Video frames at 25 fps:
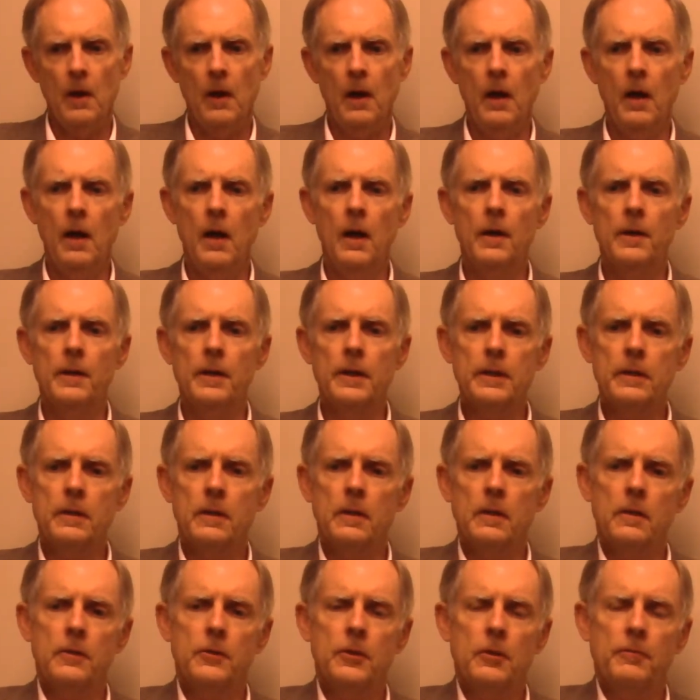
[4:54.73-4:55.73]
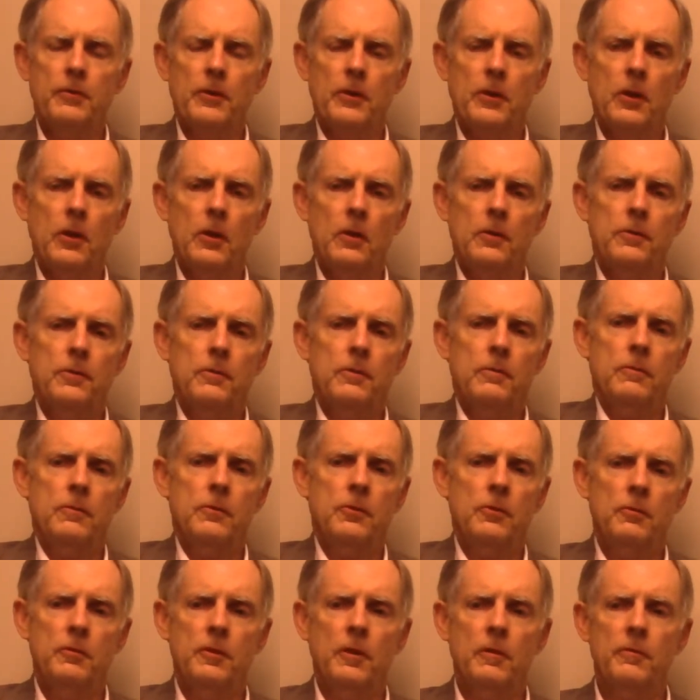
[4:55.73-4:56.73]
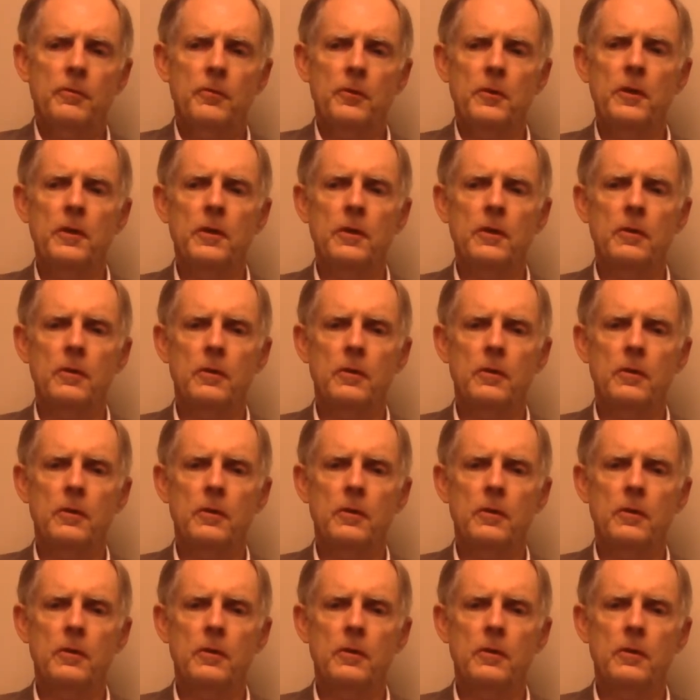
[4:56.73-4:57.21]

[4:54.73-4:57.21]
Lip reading: A difficult delivery